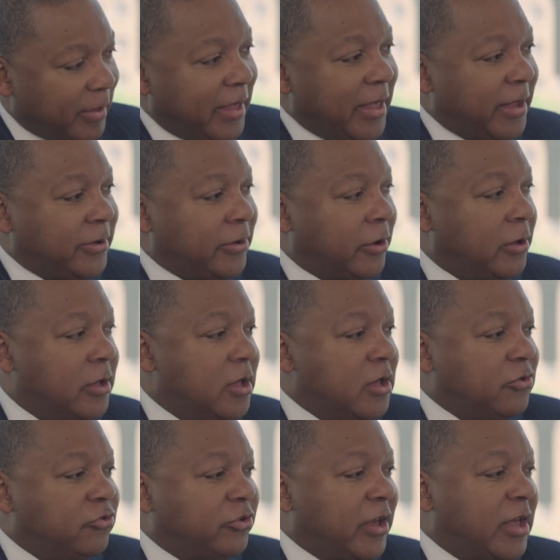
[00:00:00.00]
And
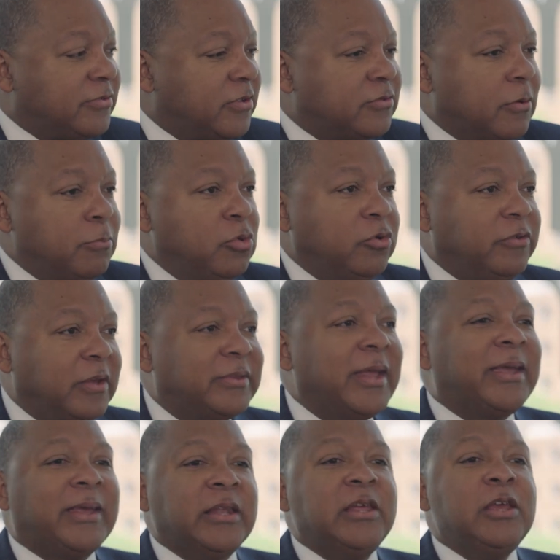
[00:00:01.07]
jazz is a music
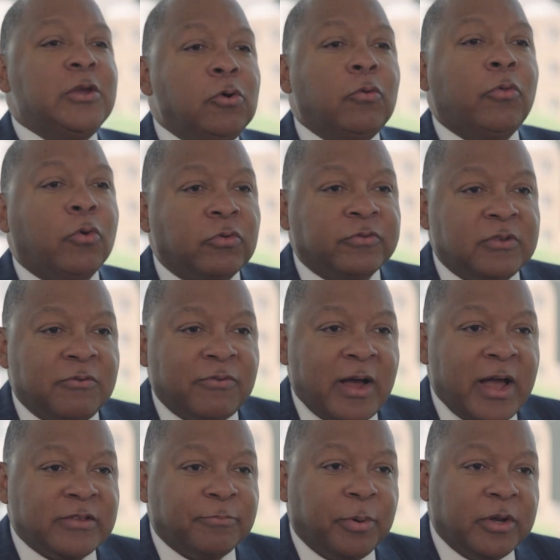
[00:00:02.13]
that can heal those divides.